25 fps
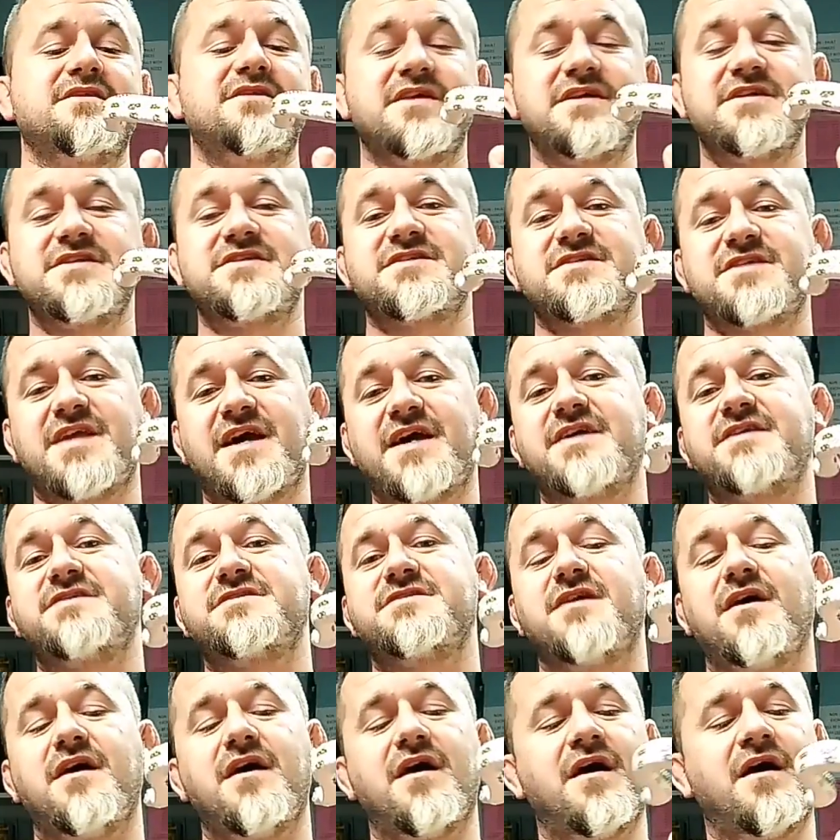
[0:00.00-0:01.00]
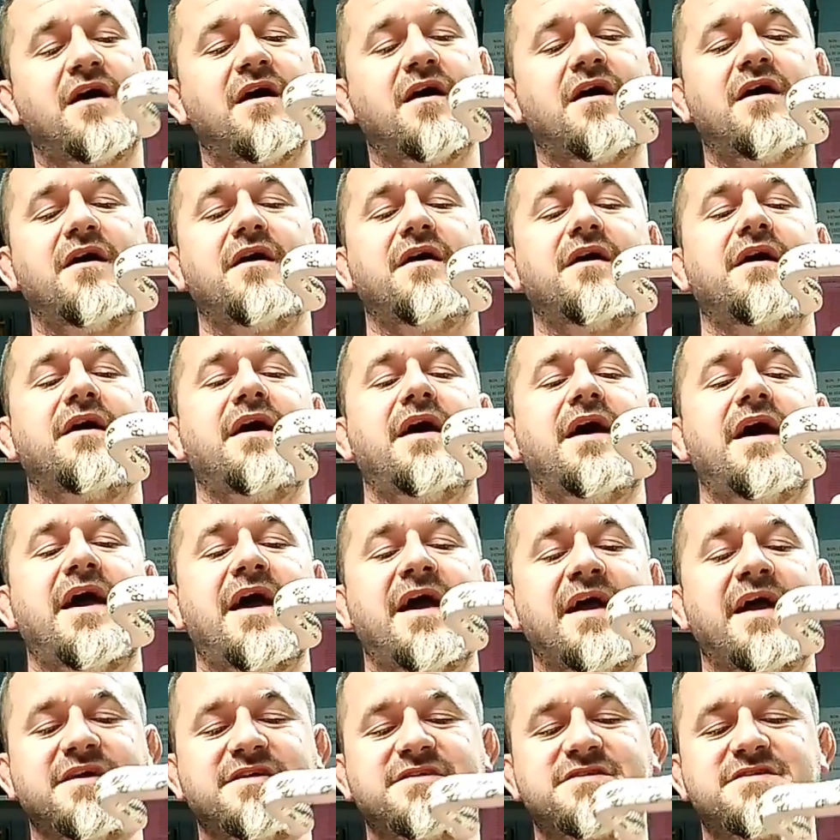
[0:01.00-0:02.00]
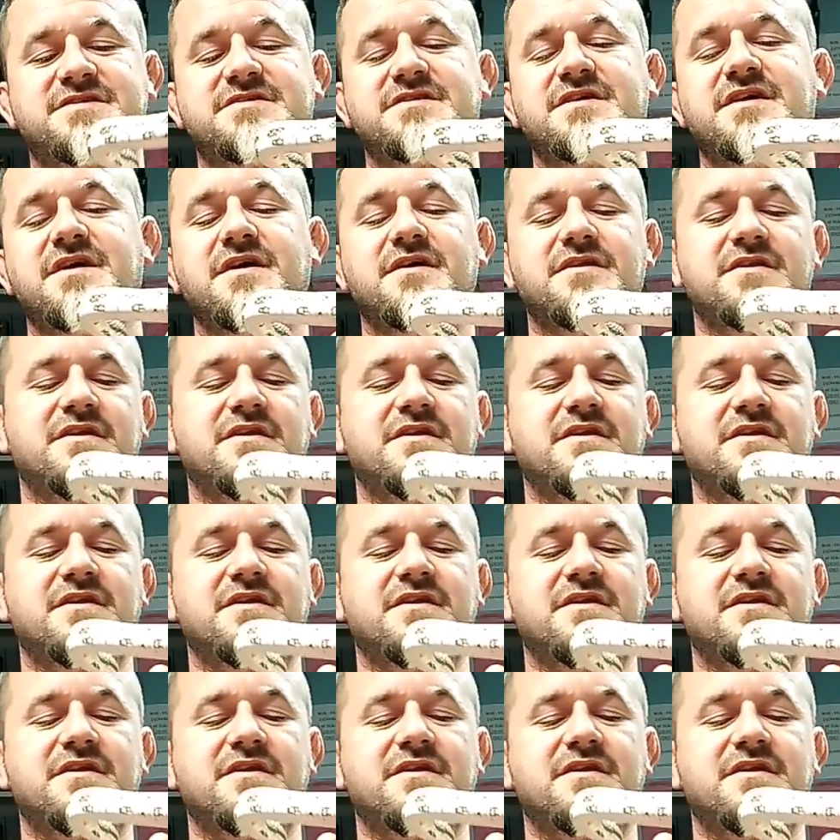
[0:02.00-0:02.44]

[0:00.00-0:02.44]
These snakes are ace.